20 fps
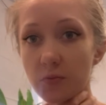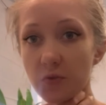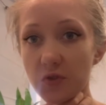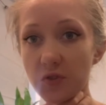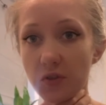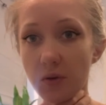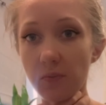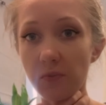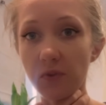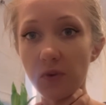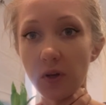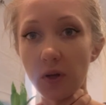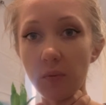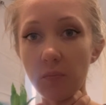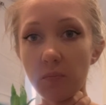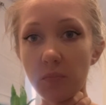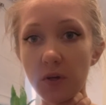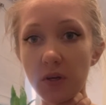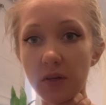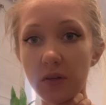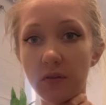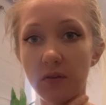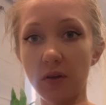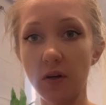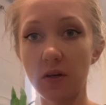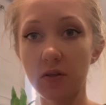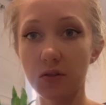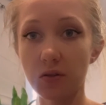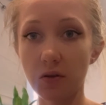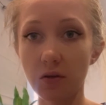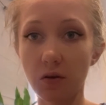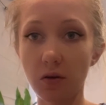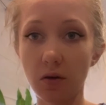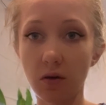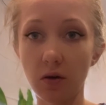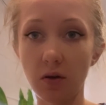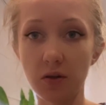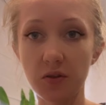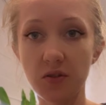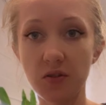something big that
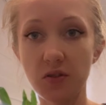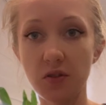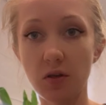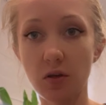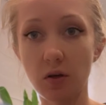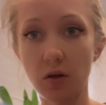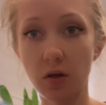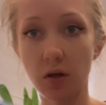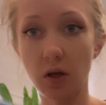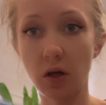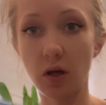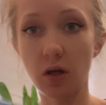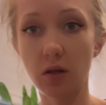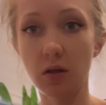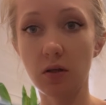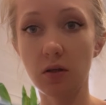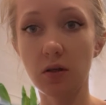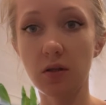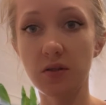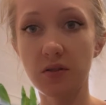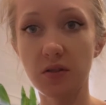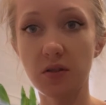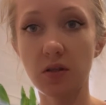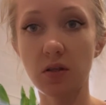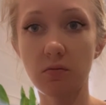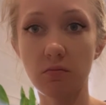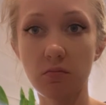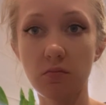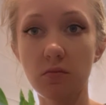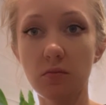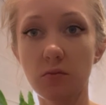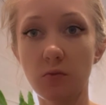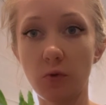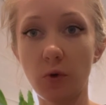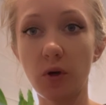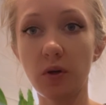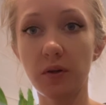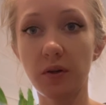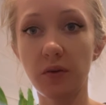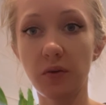got stuck and it's,
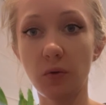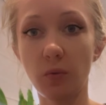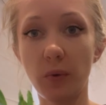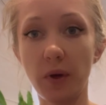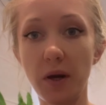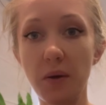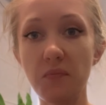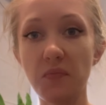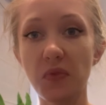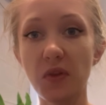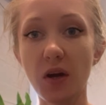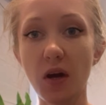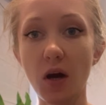in the way.